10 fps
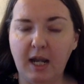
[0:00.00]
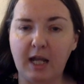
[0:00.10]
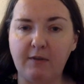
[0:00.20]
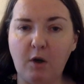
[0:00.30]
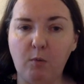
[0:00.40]

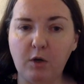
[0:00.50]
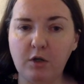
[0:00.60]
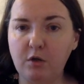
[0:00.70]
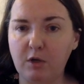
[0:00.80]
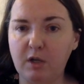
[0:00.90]
and I've got a Word
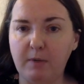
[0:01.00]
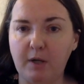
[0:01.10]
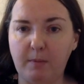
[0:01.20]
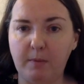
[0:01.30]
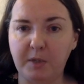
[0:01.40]
document
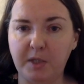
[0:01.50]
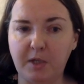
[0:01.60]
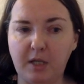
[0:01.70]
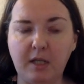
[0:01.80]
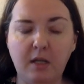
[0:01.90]
up on
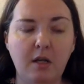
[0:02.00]
screen